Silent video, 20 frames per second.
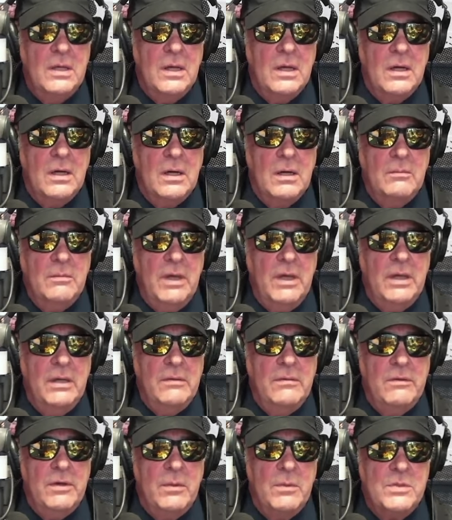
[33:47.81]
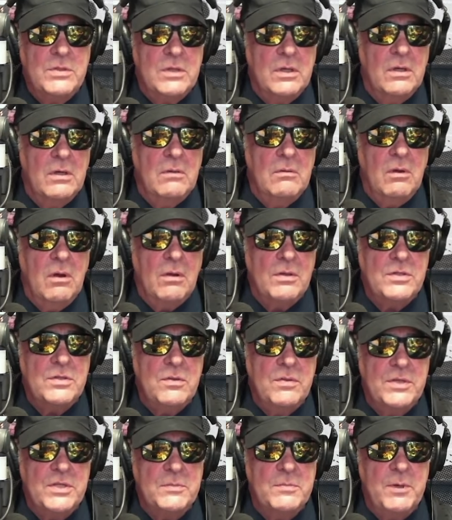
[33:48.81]
And there was also
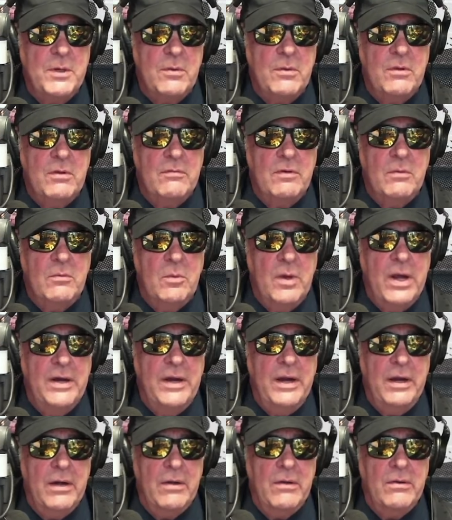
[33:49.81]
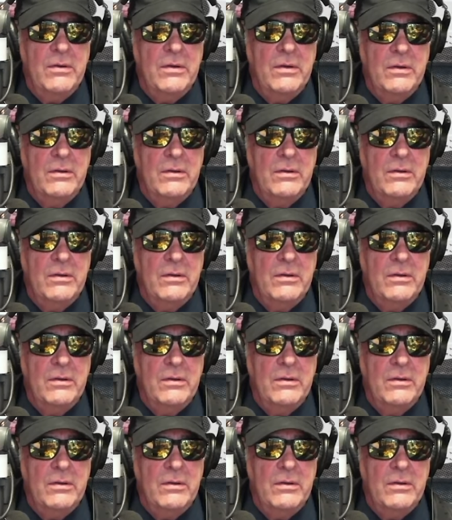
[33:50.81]
the spirit of a red-haired